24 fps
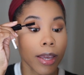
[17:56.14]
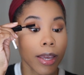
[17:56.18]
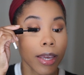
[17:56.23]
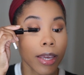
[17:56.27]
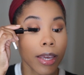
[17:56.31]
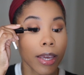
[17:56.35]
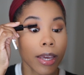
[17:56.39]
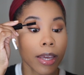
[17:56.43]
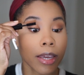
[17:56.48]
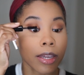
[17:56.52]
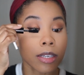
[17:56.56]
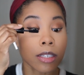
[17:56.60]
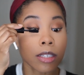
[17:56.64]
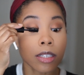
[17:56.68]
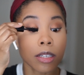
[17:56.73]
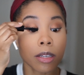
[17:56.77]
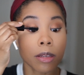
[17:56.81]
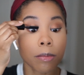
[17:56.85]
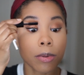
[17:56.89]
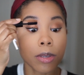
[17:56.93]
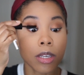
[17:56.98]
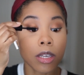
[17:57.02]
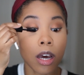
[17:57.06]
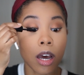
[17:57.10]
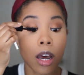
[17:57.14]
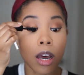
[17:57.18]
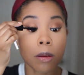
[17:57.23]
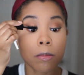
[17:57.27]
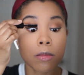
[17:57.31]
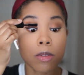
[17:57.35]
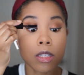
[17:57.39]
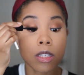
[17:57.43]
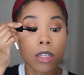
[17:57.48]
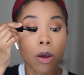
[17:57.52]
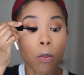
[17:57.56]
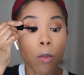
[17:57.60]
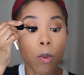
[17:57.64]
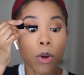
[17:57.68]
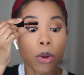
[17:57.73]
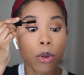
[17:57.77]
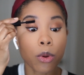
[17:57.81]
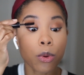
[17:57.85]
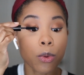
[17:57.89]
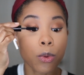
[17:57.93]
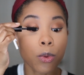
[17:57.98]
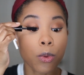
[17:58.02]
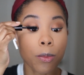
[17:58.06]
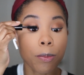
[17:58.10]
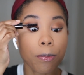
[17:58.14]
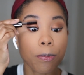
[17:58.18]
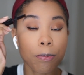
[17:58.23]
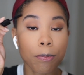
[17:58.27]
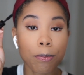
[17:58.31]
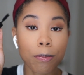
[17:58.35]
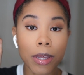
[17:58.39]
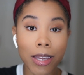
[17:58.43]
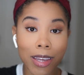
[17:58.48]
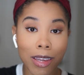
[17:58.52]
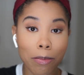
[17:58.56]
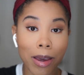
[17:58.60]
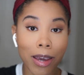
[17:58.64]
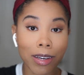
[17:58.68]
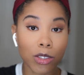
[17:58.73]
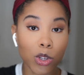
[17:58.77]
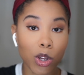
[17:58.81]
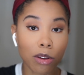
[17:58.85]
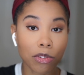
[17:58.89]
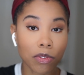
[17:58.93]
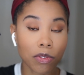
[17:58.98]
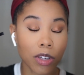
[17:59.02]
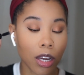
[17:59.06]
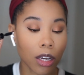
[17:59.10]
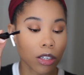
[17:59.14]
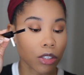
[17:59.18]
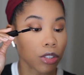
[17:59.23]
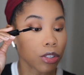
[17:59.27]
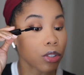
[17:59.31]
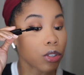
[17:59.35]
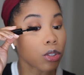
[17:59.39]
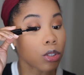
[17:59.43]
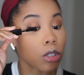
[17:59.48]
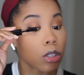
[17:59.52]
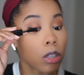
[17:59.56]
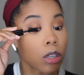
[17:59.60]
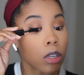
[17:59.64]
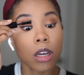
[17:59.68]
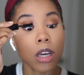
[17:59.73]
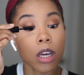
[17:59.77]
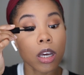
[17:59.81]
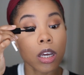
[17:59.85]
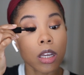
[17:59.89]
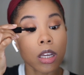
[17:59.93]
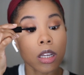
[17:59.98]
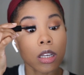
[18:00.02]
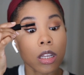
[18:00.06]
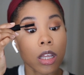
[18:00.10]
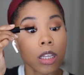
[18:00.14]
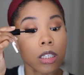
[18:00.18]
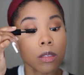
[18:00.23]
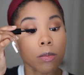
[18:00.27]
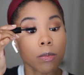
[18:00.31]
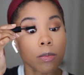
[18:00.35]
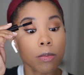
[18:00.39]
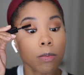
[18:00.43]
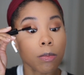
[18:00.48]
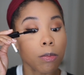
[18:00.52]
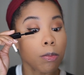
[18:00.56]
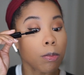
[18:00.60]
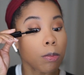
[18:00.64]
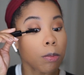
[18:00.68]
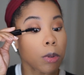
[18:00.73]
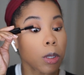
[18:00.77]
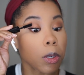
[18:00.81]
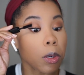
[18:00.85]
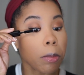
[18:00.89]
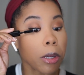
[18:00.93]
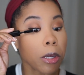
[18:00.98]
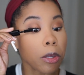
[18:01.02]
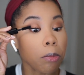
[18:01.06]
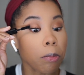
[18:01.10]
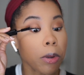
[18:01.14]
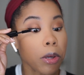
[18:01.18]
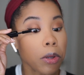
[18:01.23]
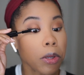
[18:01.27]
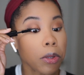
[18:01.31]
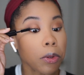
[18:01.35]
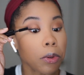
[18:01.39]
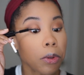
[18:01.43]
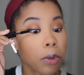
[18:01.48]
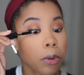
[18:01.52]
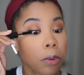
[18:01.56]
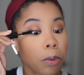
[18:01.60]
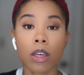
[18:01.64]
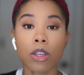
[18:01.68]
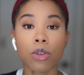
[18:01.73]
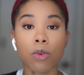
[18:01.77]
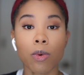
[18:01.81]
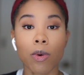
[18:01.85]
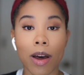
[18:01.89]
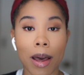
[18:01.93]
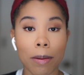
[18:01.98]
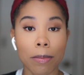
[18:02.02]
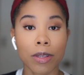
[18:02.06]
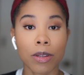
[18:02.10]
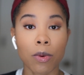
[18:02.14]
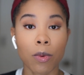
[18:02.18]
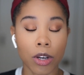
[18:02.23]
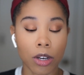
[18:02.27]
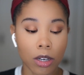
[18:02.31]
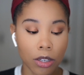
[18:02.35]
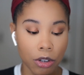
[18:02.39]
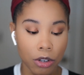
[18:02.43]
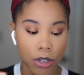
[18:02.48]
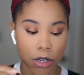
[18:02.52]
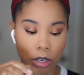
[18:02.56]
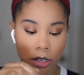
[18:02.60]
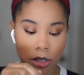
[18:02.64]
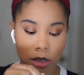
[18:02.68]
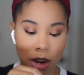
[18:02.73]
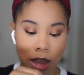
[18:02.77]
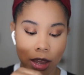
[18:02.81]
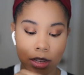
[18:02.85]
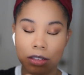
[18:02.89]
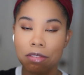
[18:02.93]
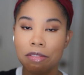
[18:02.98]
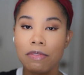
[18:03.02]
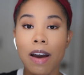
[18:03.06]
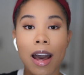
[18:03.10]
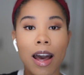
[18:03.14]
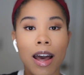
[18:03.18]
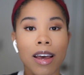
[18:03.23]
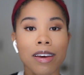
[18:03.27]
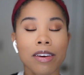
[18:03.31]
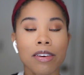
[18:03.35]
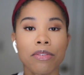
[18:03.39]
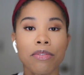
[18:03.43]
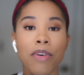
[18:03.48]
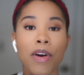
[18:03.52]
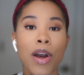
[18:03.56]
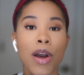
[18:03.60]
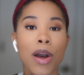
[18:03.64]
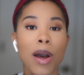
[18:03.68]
and become someone who piggybacks off of doctors. And that's gonna make you billions. You will happily work your 9 to 5,